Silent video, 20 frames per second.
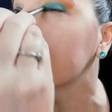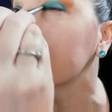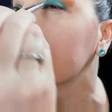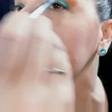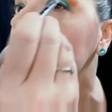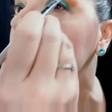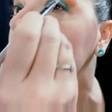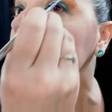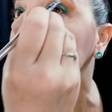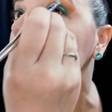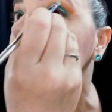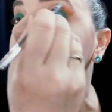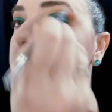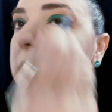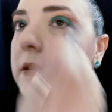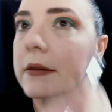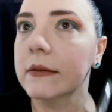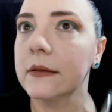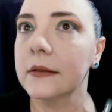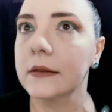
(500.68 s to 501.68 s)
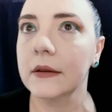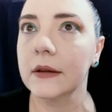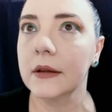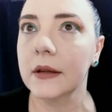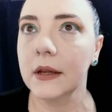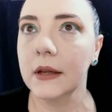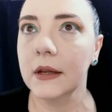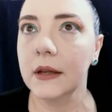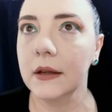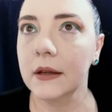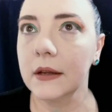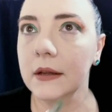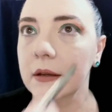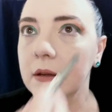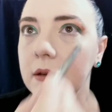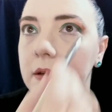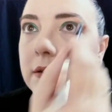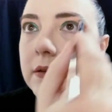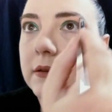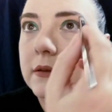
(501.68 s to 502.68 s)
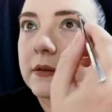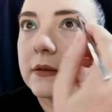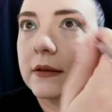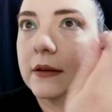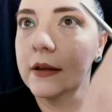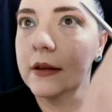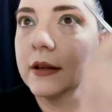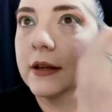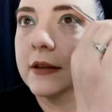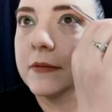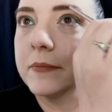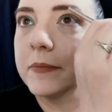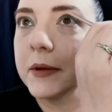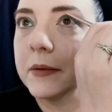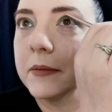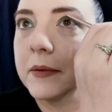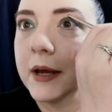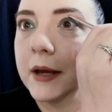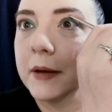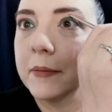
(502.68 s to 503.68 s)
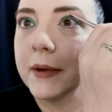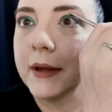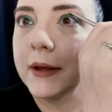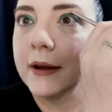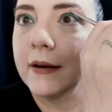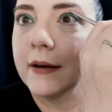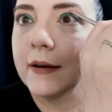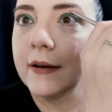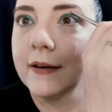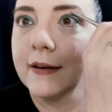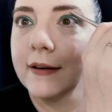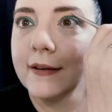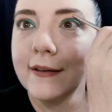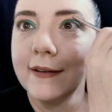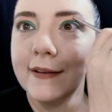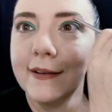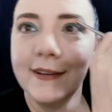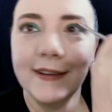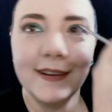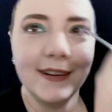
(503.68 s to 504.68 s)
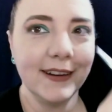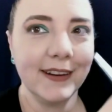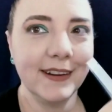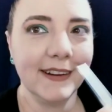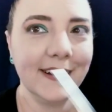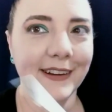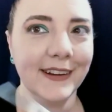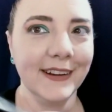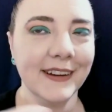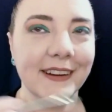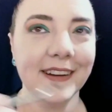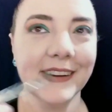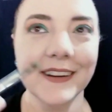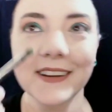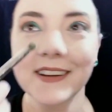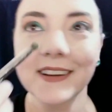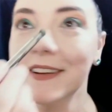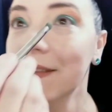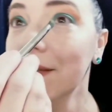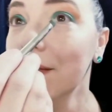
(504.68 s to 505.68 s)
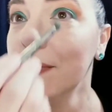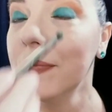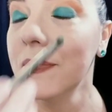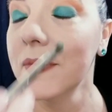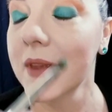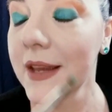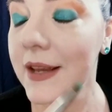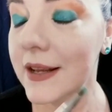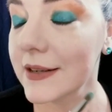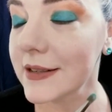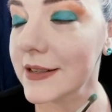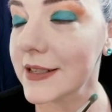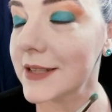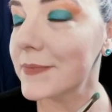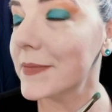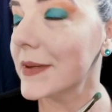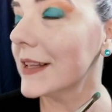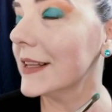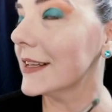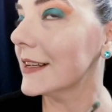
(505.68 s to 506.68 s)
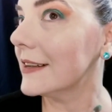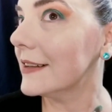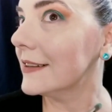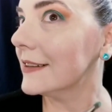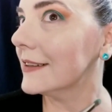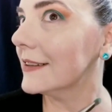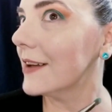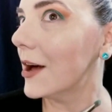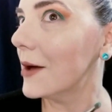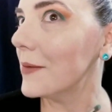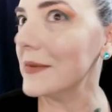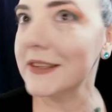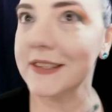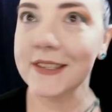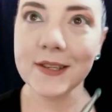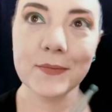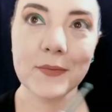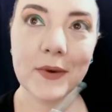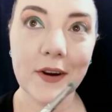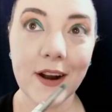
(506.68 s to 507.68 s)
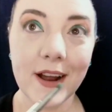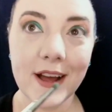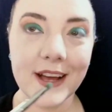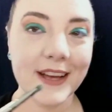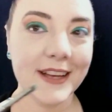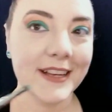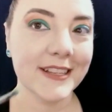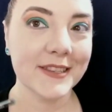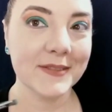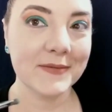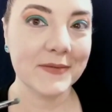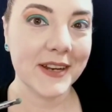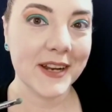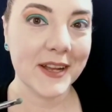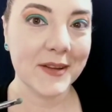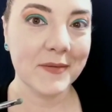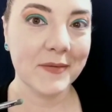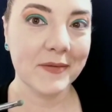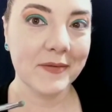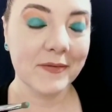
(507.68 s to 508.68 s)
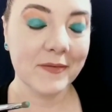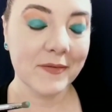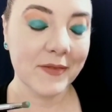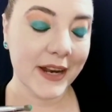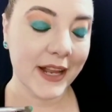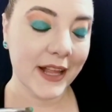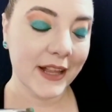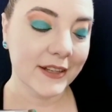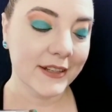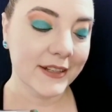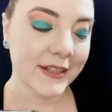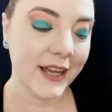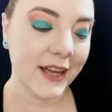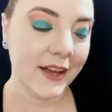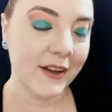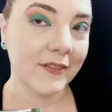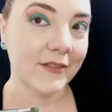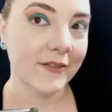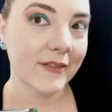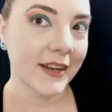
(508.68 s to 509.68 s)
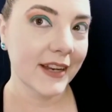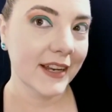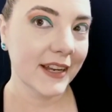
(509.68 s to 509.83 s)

for a cut crease, because it'd be way up here. It'll just be a little almost surprise when I look down.